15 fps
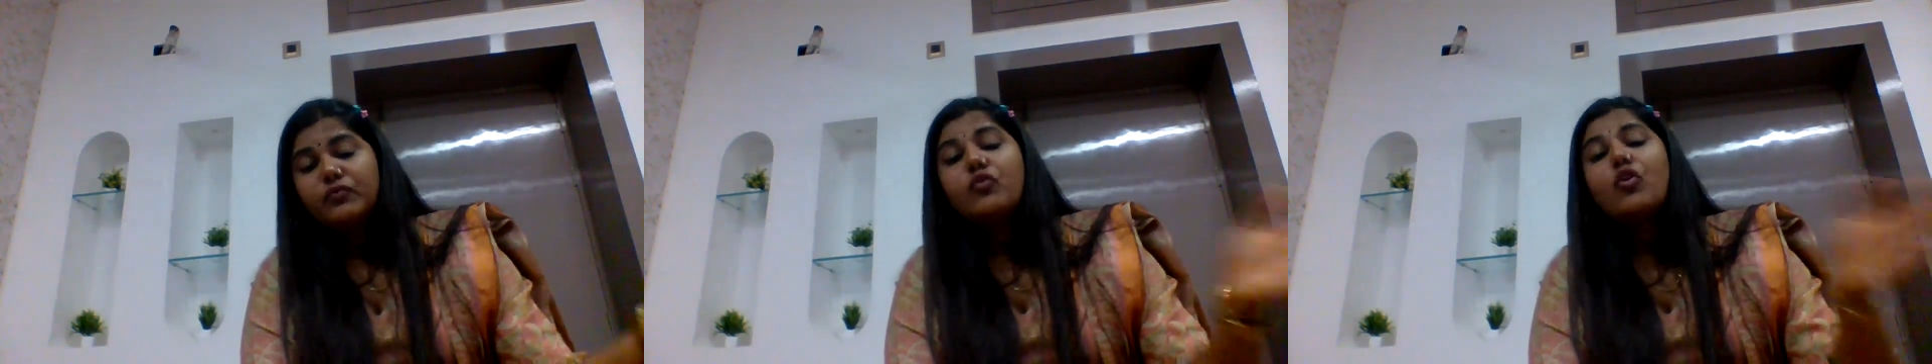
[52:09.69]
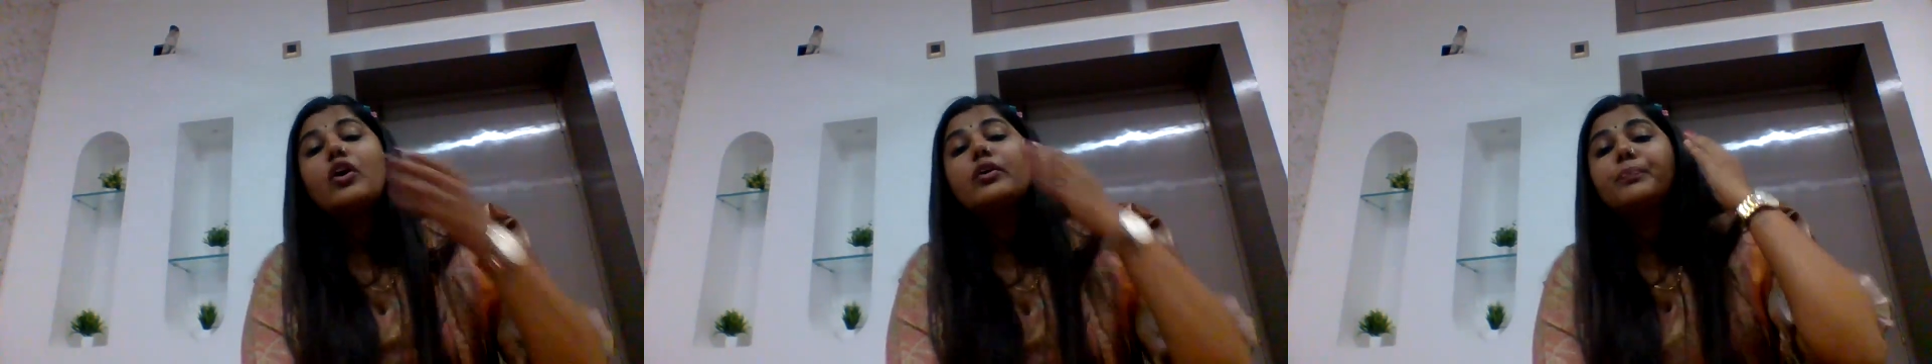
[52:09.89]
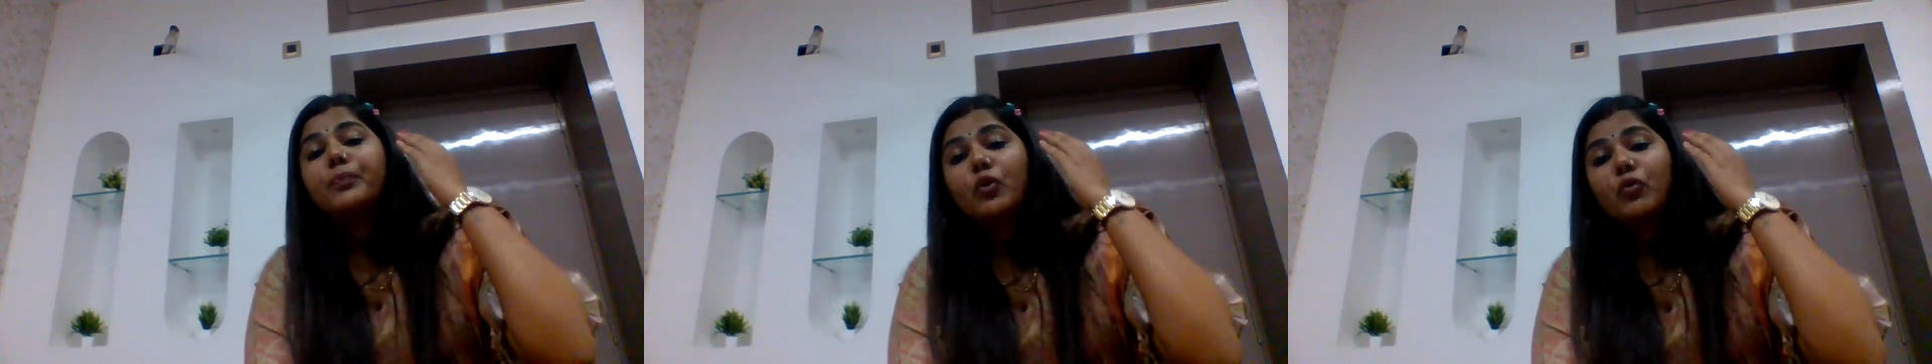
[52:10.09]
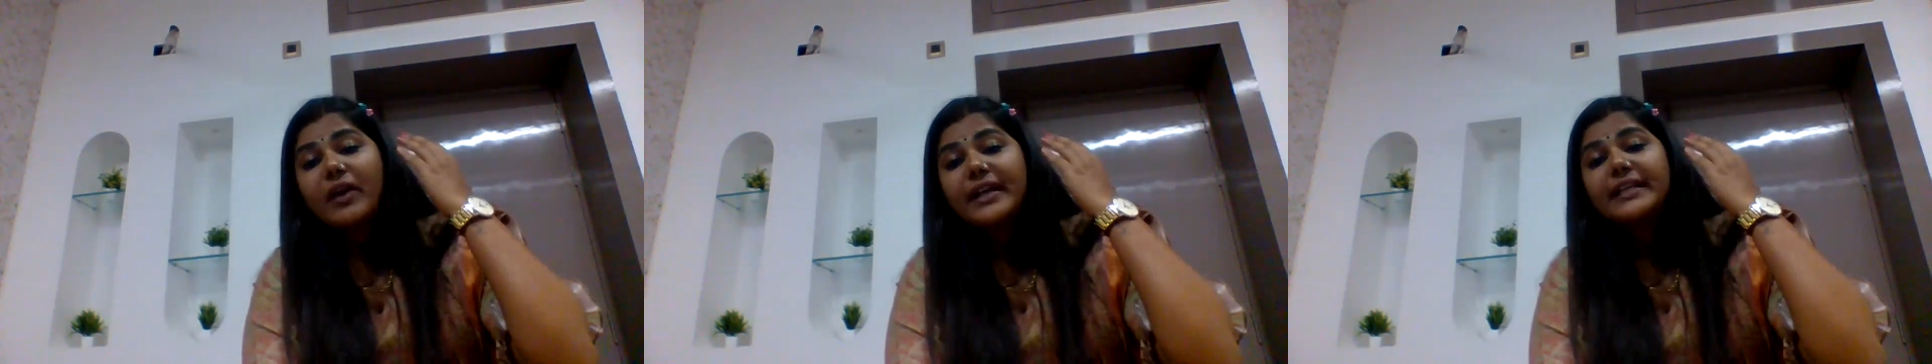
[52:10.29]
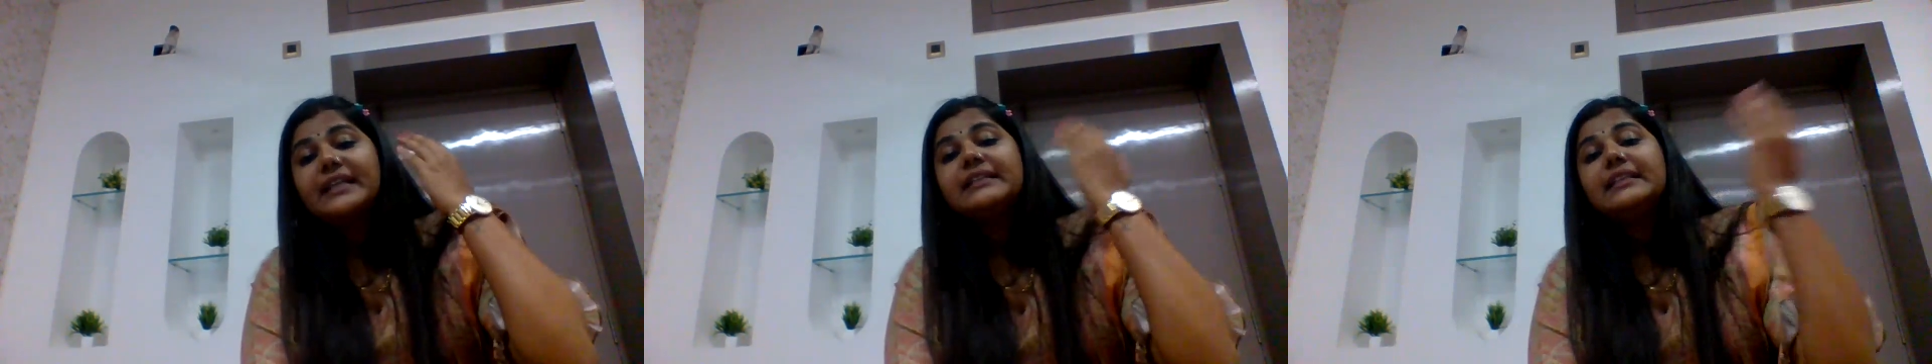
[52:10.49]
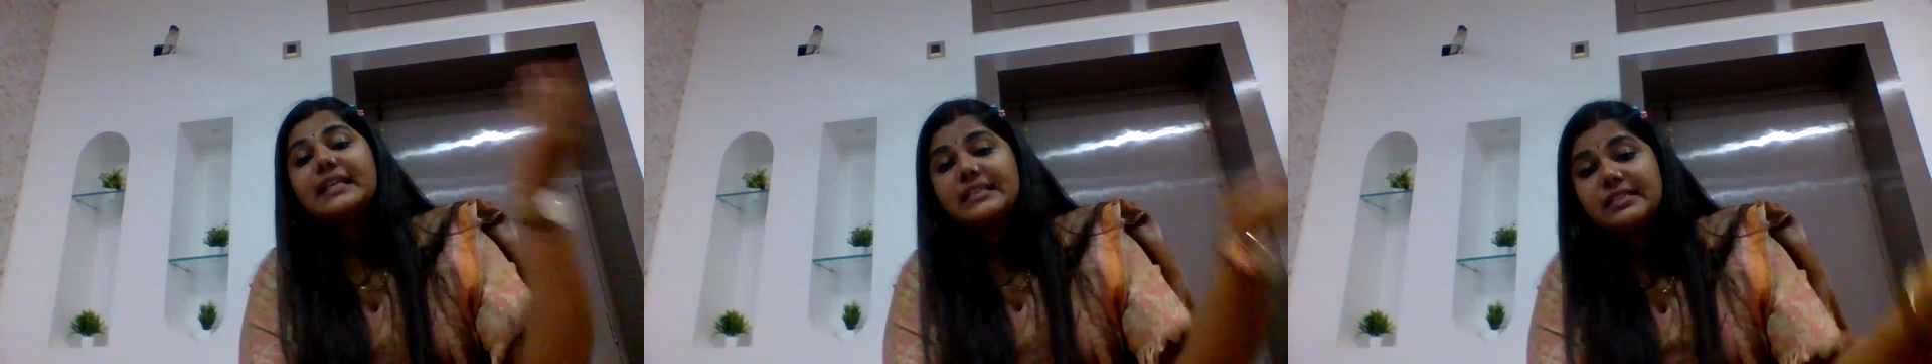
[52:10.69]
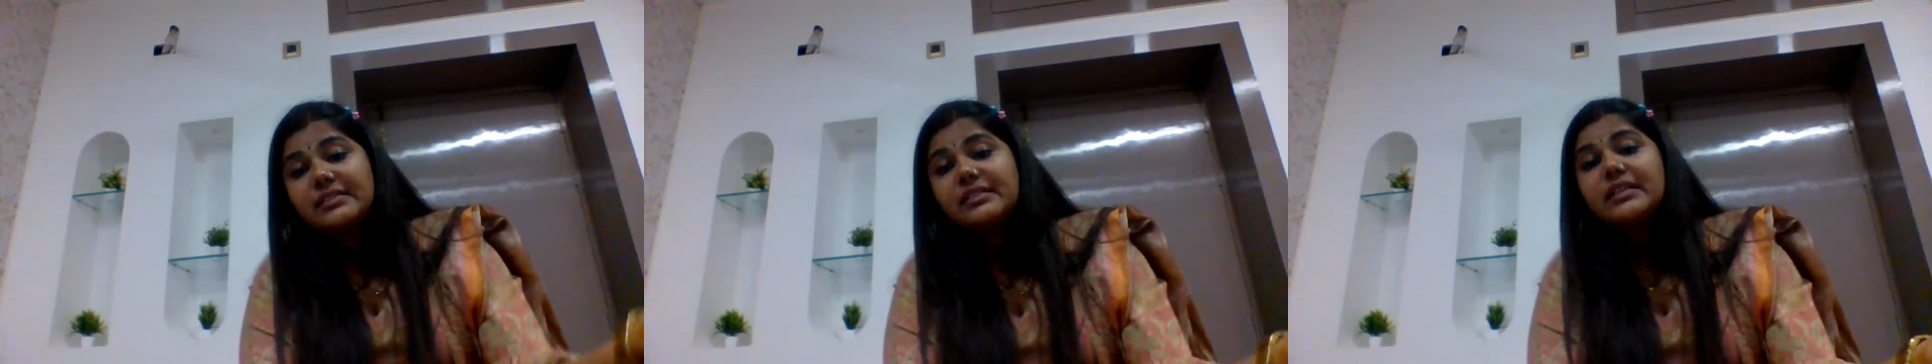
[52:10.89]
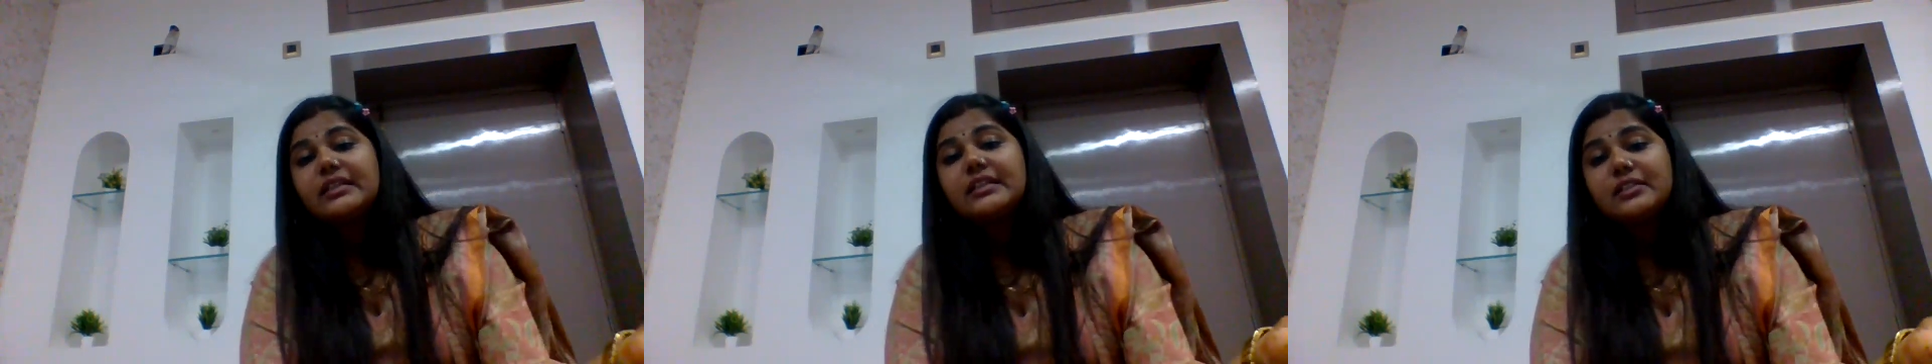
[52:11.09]
for providing
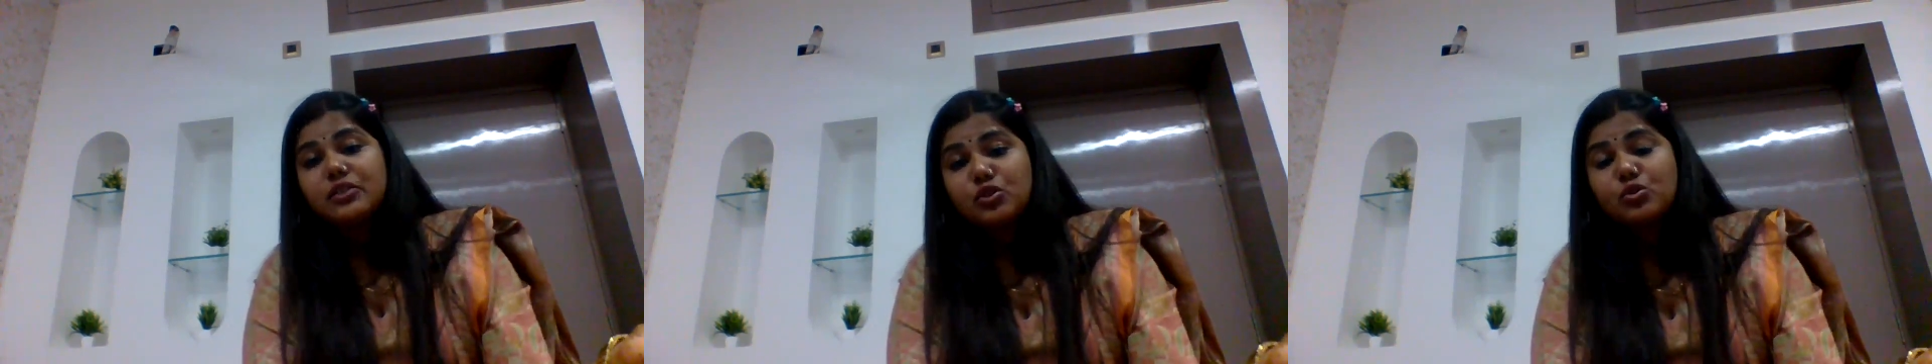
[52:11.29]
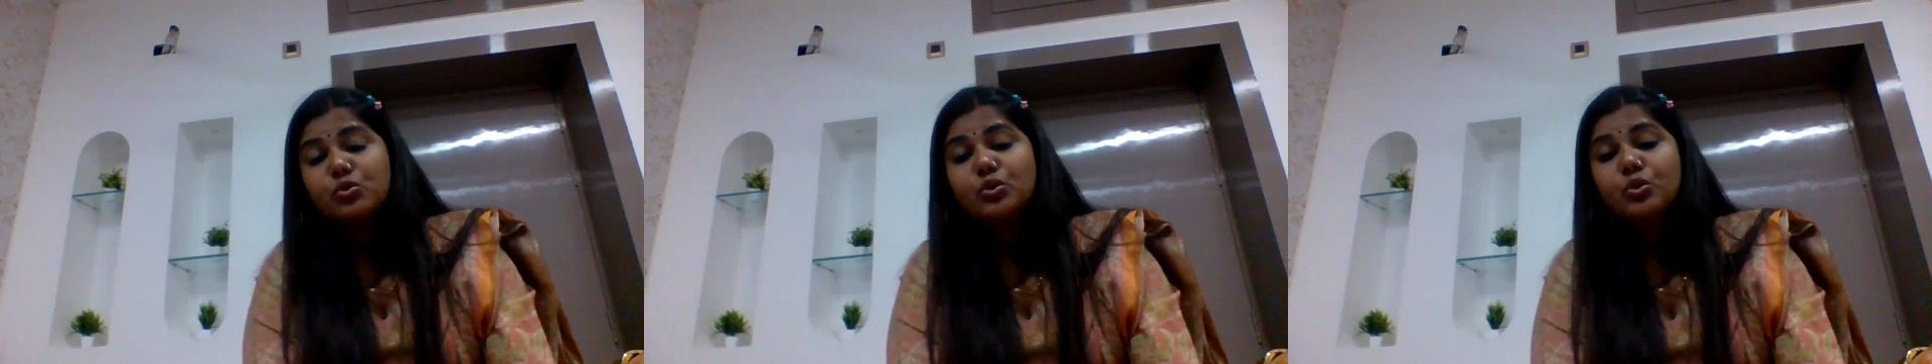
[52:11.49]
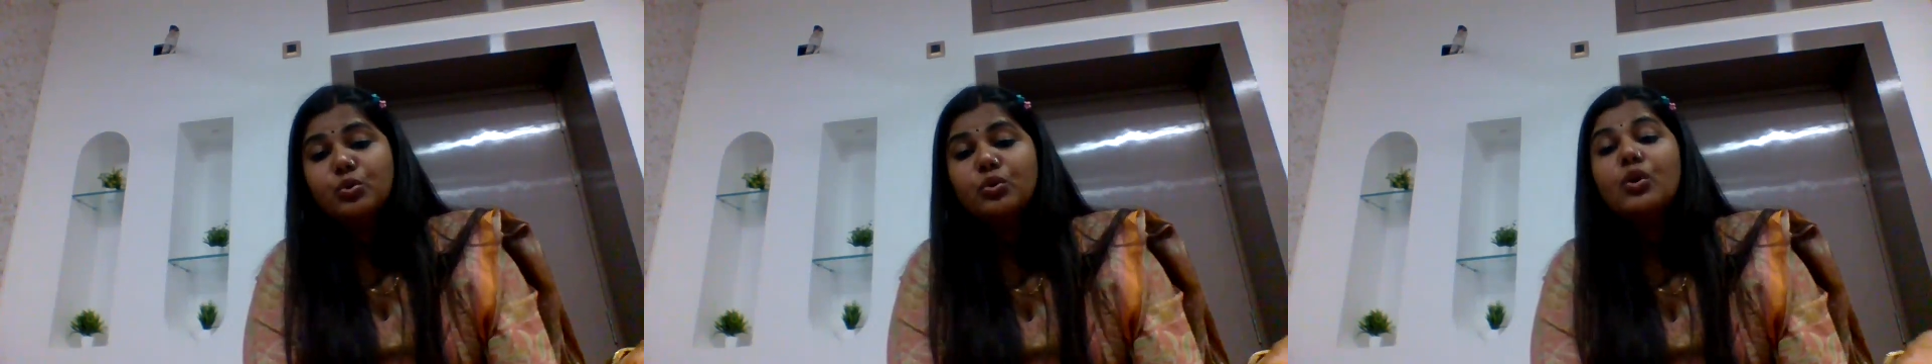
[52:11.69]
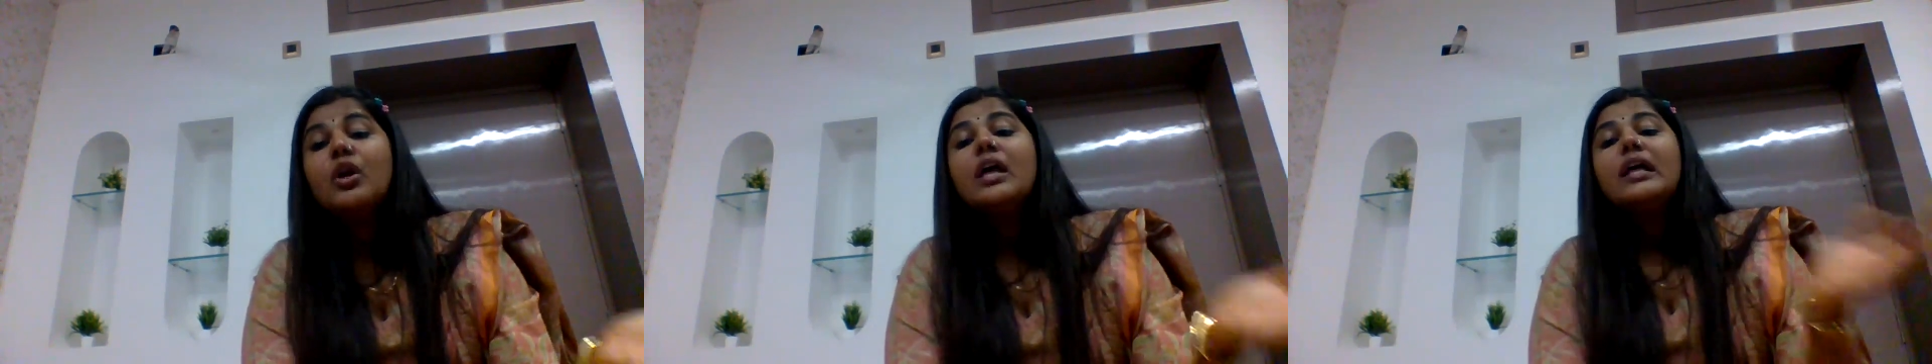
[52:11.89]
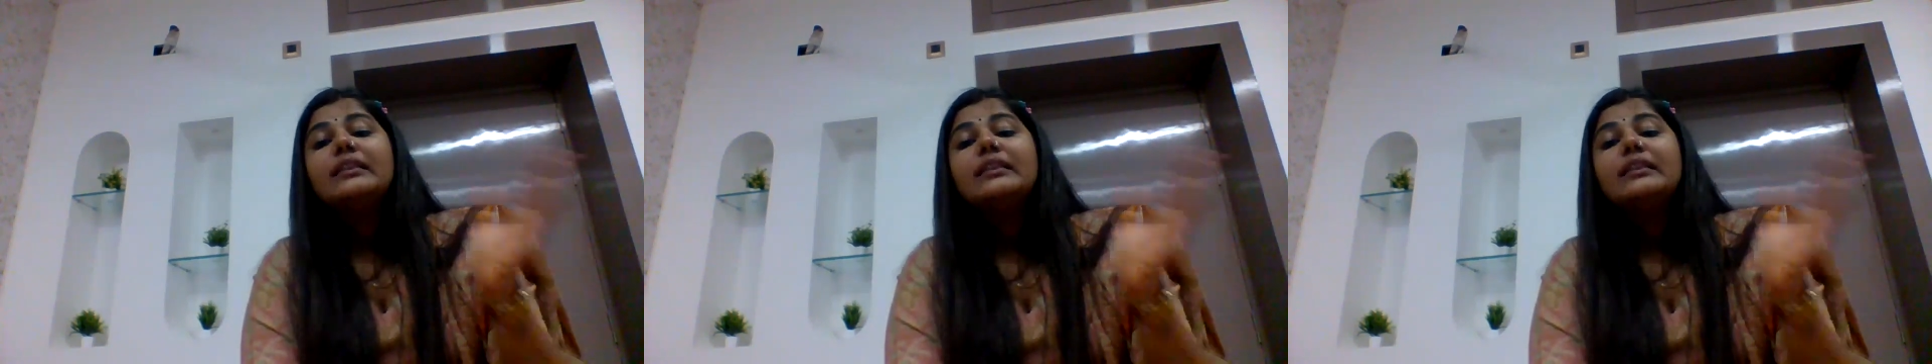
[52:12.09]
necessaries to you,